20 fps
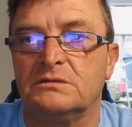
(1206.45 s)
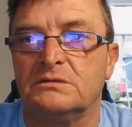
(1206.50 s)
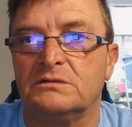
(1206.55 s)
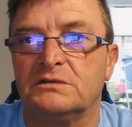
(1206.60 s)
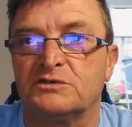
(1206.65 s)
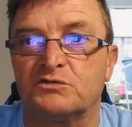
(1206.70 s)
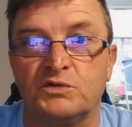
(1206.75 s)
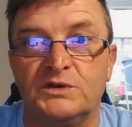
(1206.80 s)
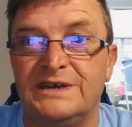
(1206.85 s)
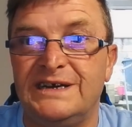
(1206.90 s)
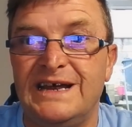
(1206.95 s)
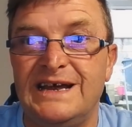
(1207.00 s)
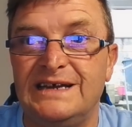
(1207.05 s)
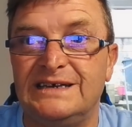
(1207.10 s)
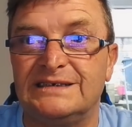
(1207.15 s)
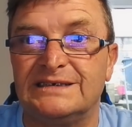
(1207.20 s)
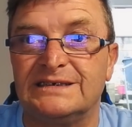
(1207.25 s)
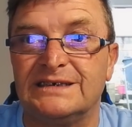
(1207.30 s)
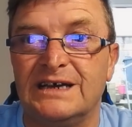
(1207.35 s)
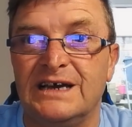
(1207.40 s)
That's what it
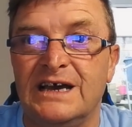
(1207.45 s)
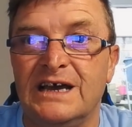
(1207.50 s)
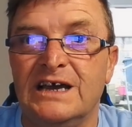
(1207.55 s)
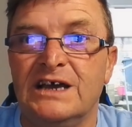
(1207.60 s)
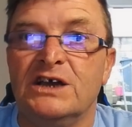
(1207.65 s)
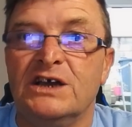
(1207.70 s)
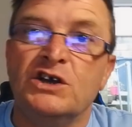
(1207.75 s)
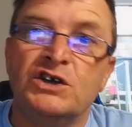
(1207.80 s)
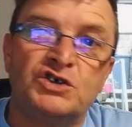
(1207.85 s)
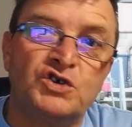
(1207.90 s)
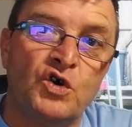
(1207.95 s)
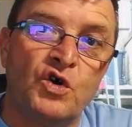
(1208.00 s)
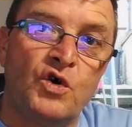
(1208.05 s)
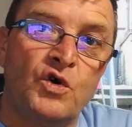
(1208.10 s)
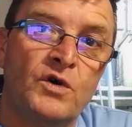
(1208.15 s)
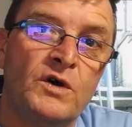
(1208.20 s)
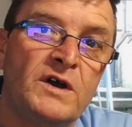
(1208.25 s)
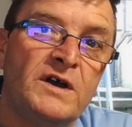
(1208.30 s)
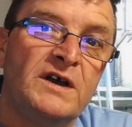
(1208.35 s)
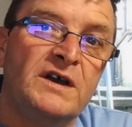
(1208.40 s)
is.
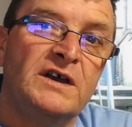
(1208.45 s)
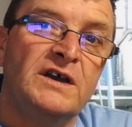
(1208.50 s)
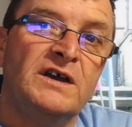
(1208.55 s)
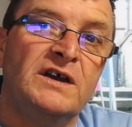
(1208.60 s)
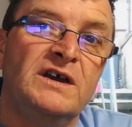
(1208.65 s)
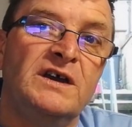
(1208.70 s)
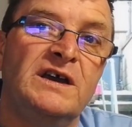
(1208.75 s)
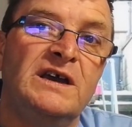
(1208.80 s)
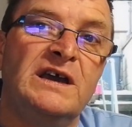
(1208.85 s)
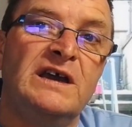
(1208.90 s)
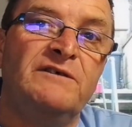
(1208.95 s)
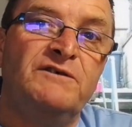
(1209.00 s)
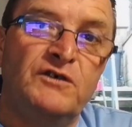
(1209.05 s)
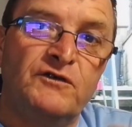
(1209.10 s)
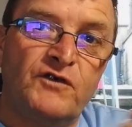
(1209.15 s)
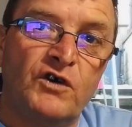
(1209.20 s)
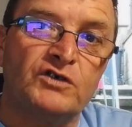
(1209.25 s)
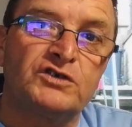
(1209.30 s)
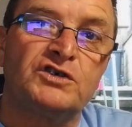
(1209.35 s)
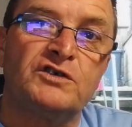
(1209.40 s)
So if you've
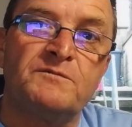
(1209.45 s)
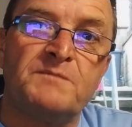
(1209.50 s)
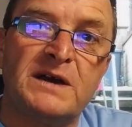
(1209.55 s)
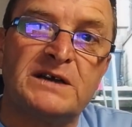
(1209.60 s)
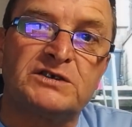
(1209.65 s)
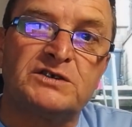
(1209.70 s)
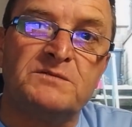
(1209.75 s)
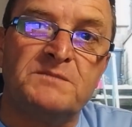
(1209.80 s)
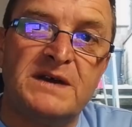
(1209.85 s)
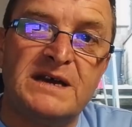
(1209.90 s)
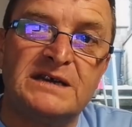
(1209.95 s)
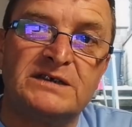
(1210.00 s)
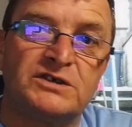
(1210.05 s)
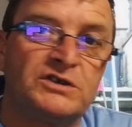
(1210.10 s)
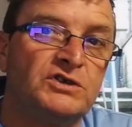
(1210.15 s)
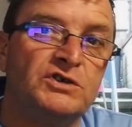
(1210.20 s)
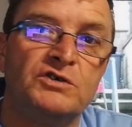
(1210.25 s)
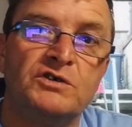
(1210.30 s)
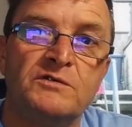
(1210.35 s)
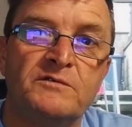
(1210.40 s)
got to Master Mason,
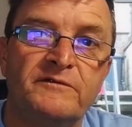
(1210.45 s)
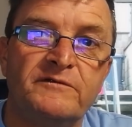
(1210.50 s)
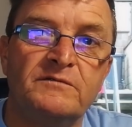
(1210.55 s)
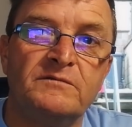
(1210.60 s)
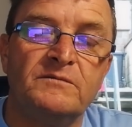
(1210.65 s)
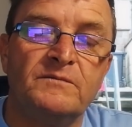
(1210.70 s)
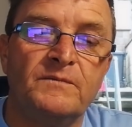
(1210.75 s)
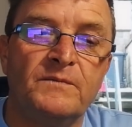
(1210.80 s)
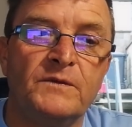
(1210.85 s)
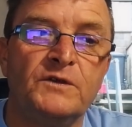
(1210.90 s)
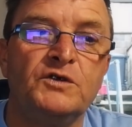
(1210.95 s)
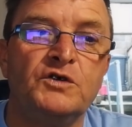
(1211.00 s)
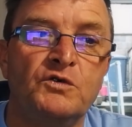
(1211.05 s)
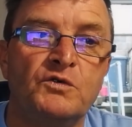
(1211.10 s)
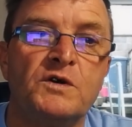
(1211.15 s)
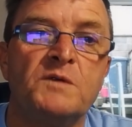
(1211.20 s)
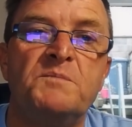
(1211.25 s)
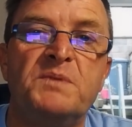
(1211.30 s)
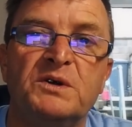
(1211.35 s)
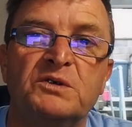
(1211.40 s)
you're
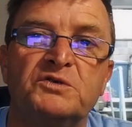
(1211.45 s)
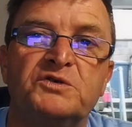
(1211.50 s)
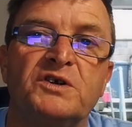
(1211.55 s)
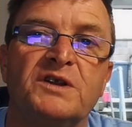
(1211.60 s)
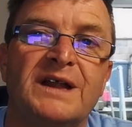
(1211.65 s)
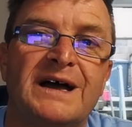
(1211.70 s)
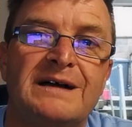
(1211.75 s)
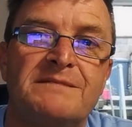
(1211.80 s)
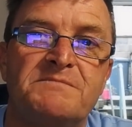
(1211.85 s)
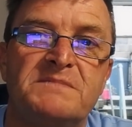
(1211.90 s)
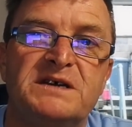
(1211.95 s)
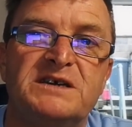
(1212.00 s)
a builder like me.